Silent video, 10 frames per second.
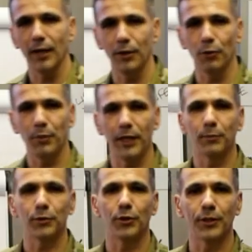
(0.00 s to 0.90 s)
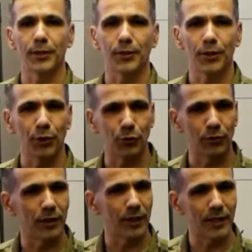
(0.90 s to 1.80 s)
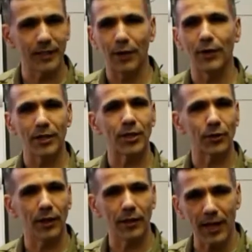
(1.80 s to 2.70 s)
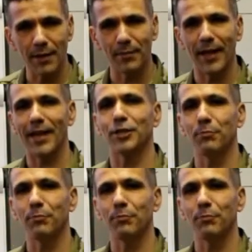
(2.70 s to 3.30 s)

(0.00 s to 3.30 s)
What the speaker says: you know, being a platoon leader, you know, it's not necessarily them that has